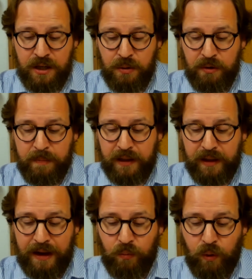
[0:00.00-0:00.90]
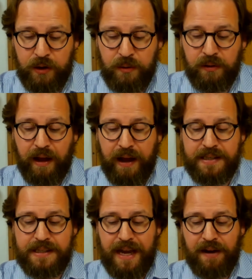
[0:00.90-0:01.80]
You will be like one who
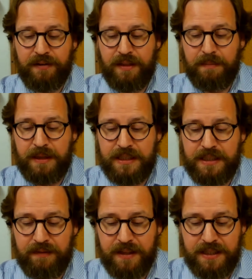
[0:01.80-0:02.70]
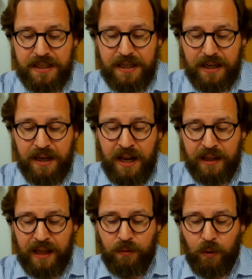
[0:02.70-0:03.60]
lies down in the midst of the sea,
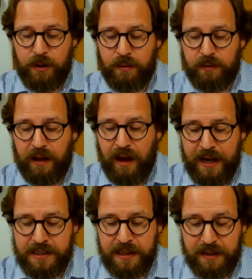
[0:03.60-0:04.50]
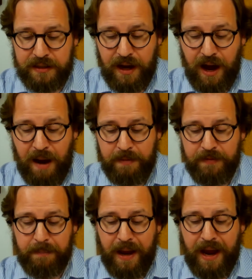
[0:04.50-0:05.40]
like one who lies on the top of
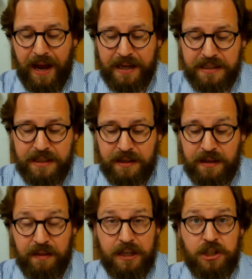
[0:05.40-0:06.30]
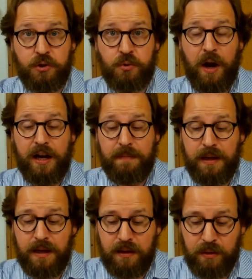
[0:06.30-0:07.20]
a mast. They struck
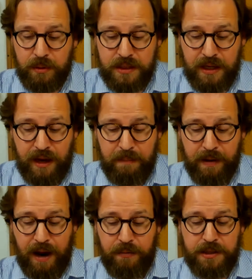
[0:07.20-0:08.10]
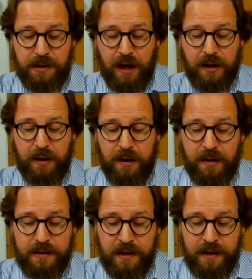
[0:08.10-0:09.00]
me, you will say, but I was not
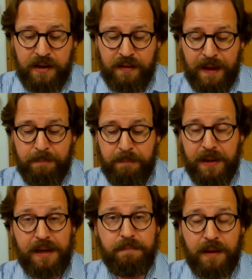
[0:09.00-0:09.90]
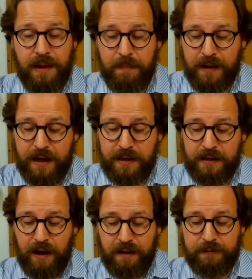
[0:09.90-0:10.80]
hurt. They beat me, but I
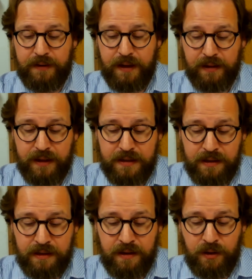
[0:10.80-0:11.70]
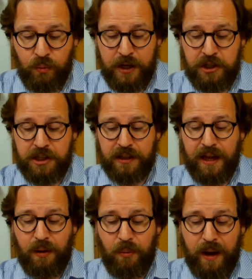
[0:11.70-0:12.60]
did not feel it. When shall
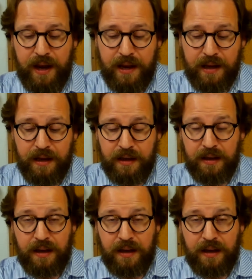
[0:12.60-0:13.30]
I awake?